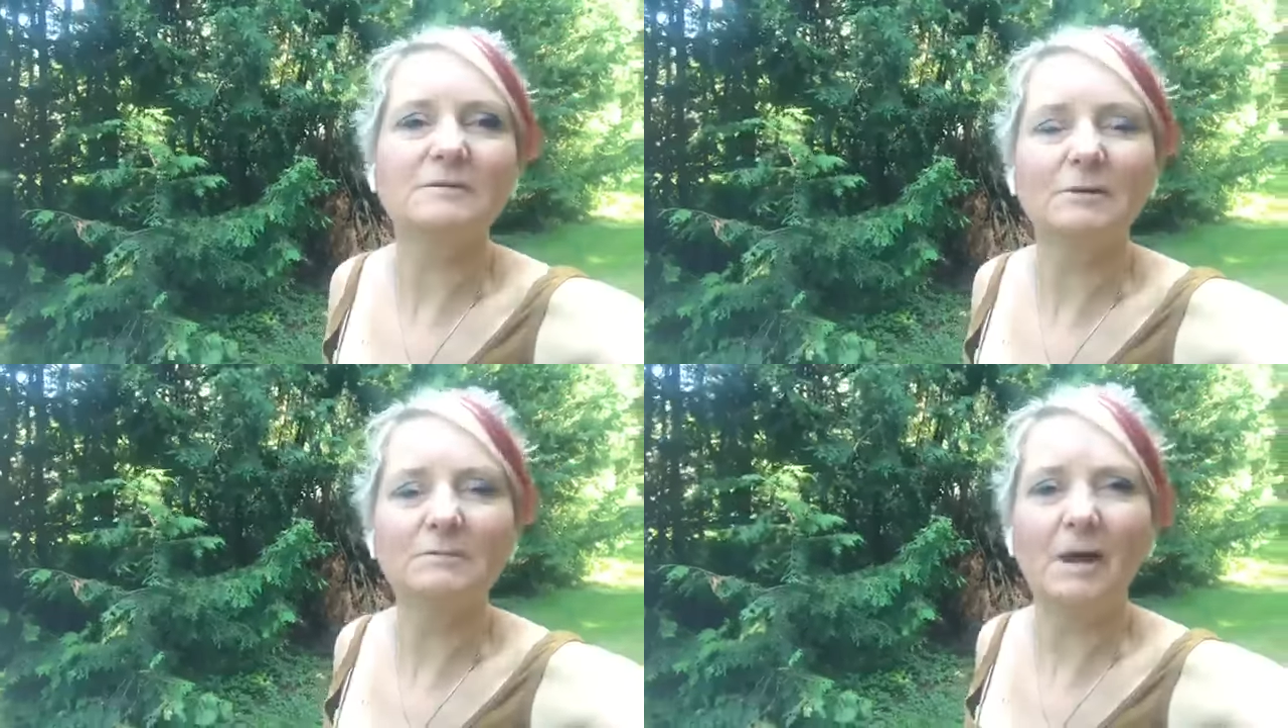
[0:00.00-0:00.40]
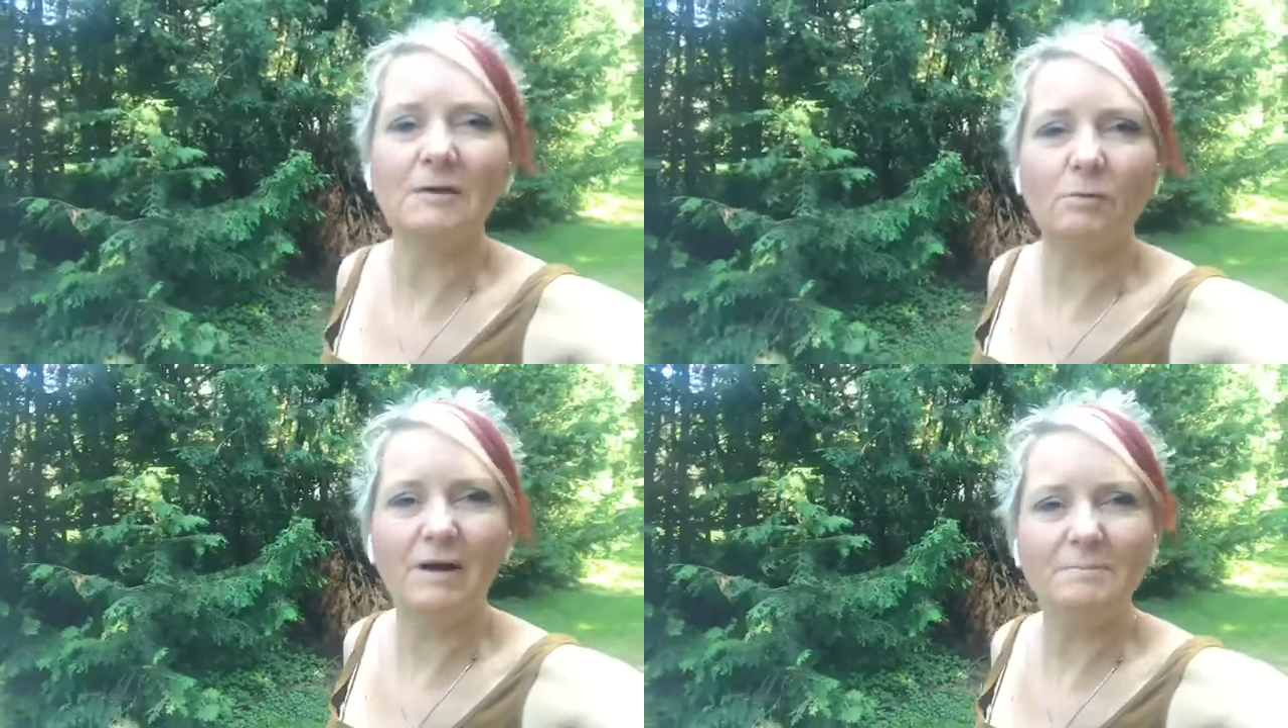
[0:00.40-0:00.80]
we
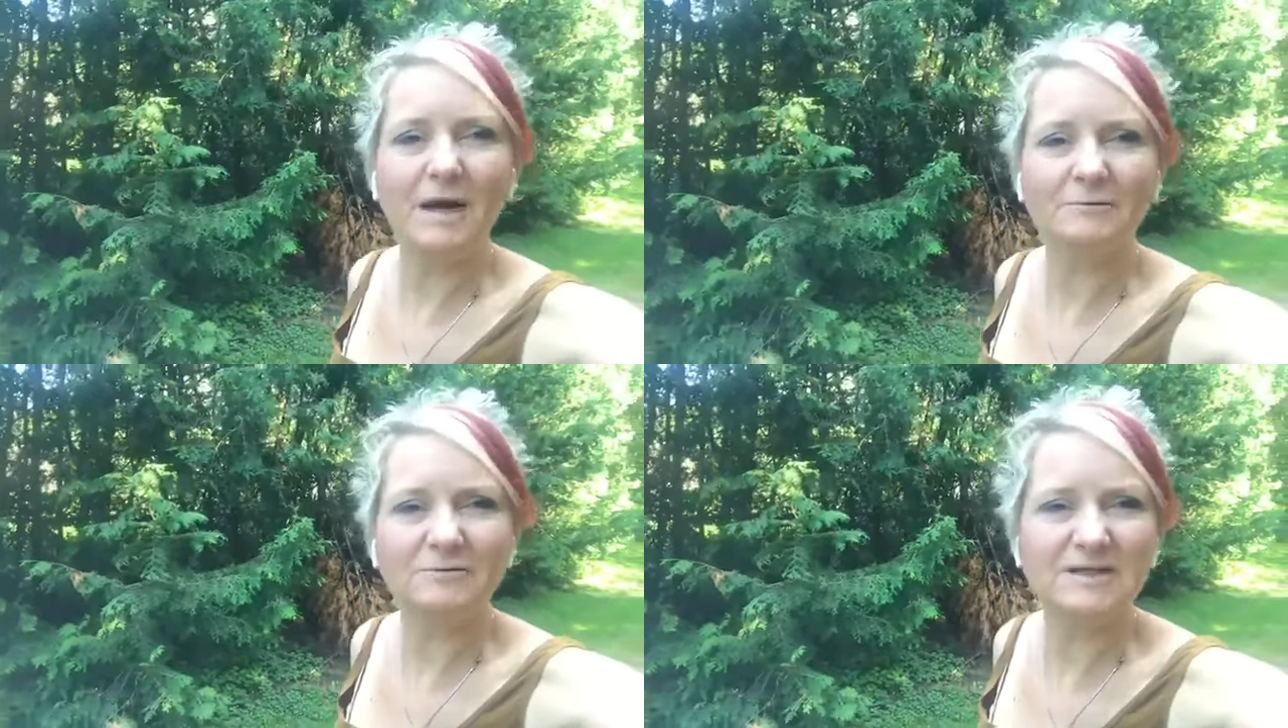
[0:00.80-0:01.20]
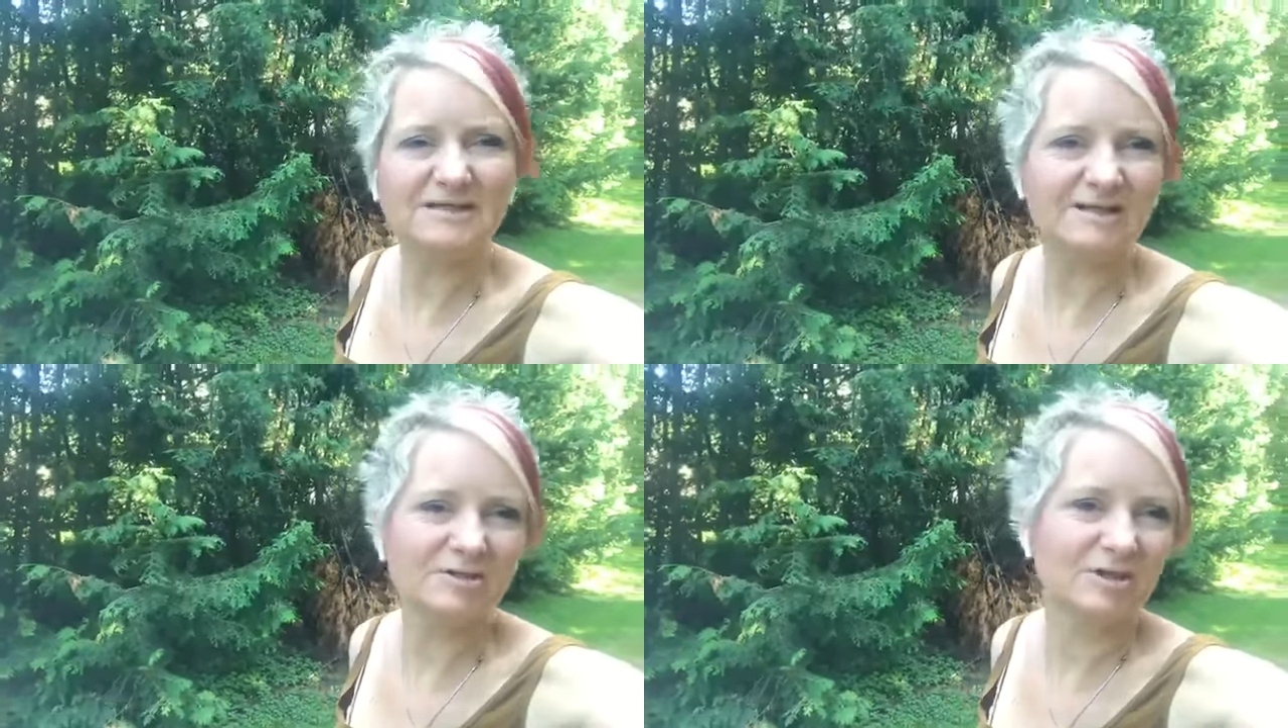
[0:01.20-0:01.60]
make way better
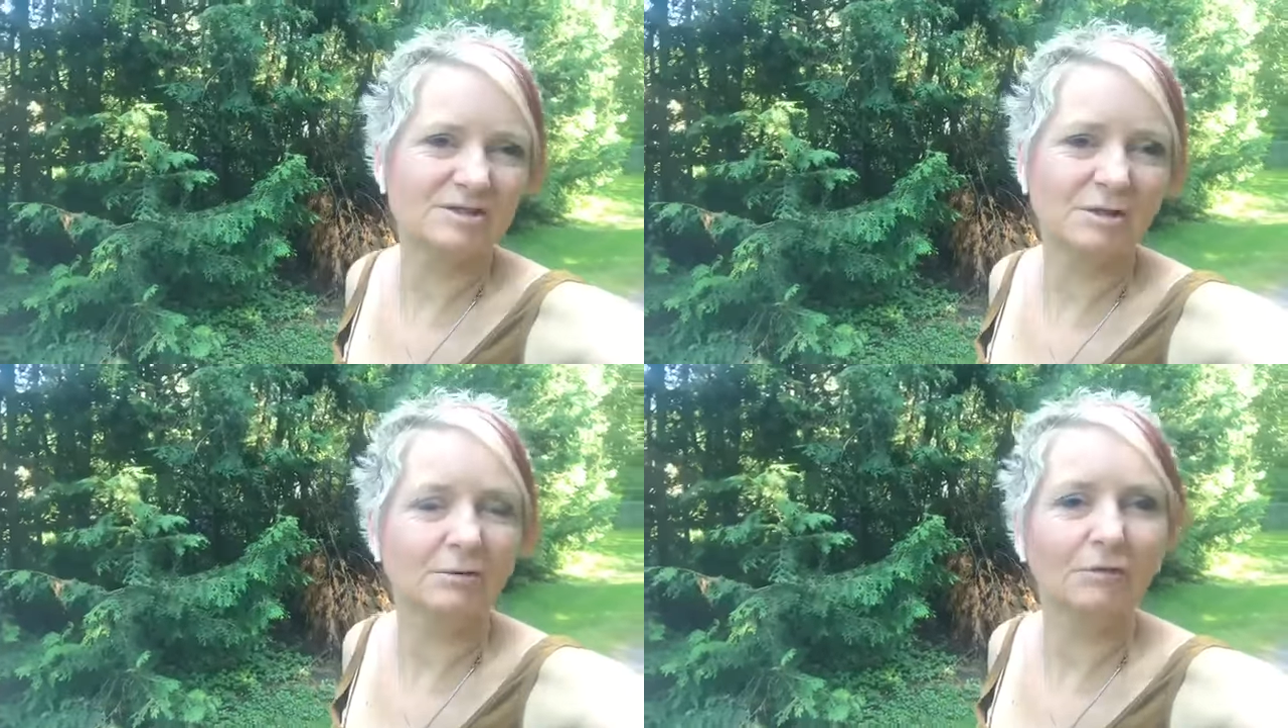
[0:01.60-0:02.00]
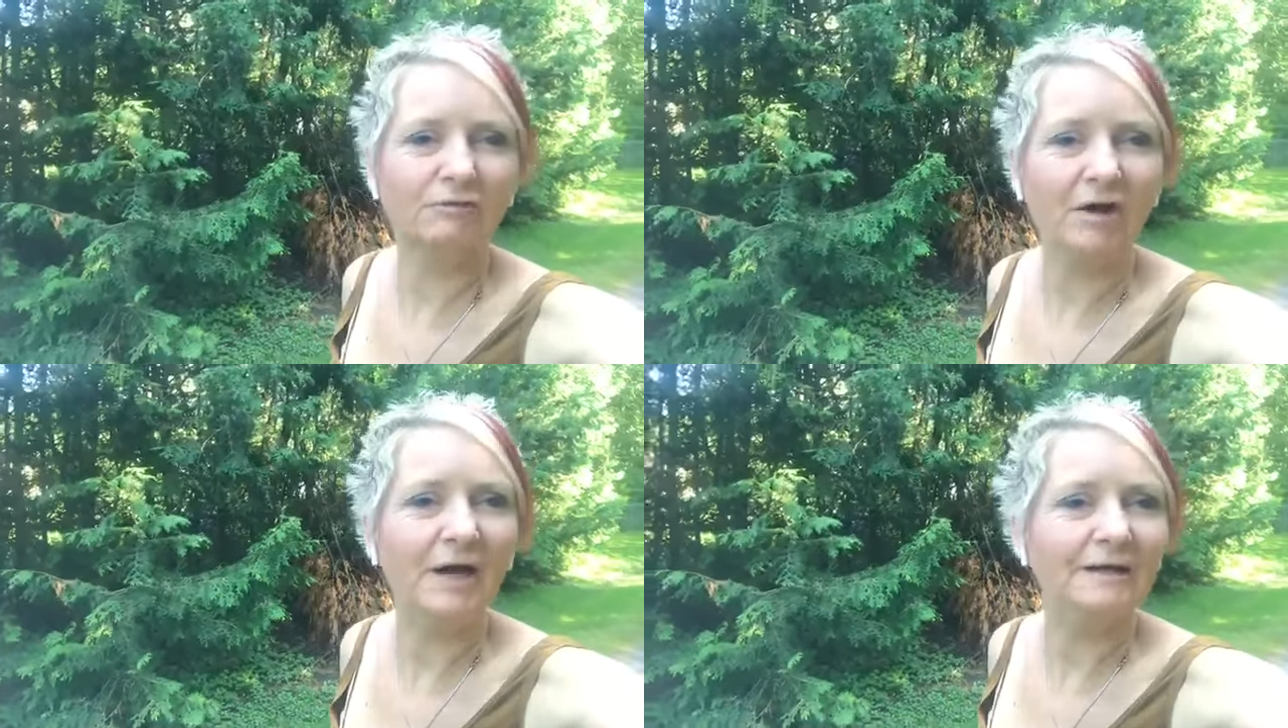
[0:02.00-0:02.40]
decisions, don't you
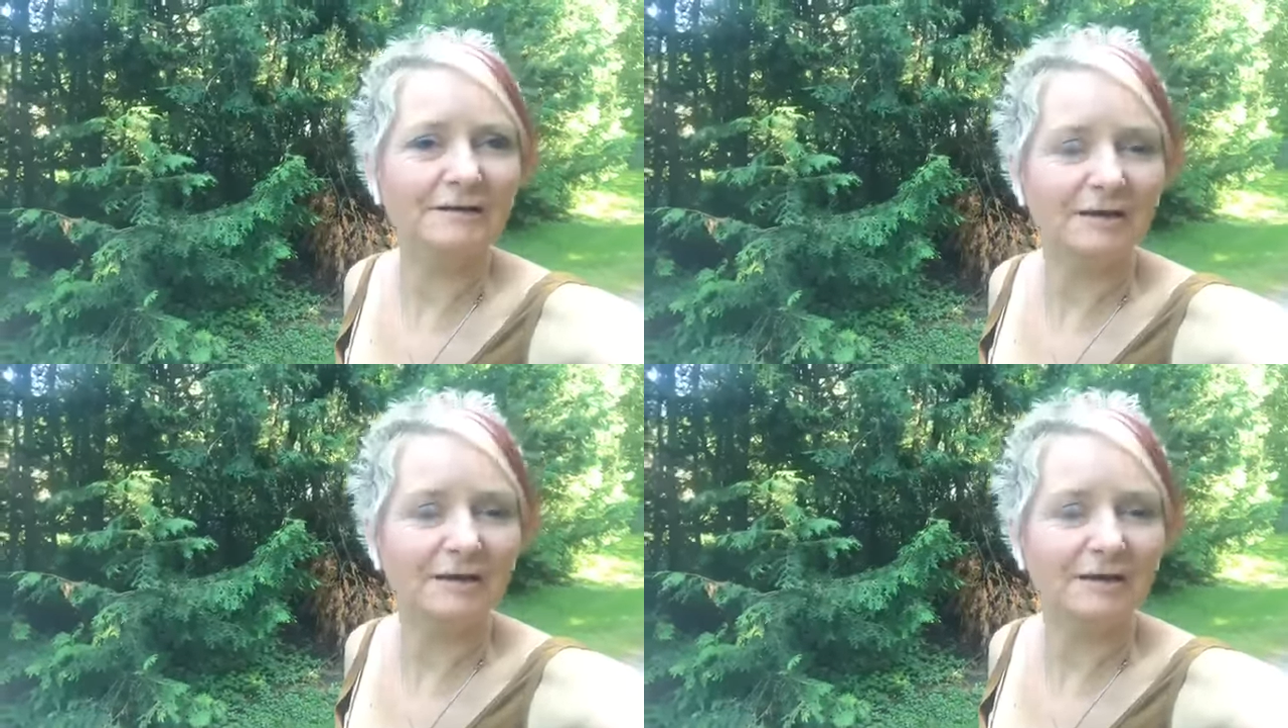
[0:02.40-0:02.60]
find?